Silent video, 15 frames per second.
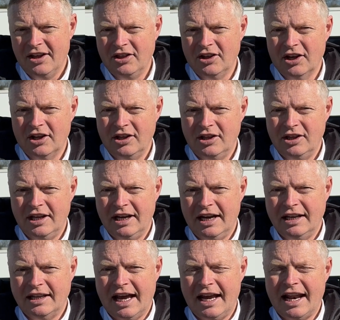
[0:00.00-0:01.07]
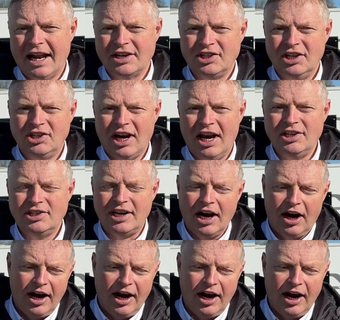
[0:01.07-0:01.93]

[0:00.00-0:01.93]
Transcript: that they had actually changed it.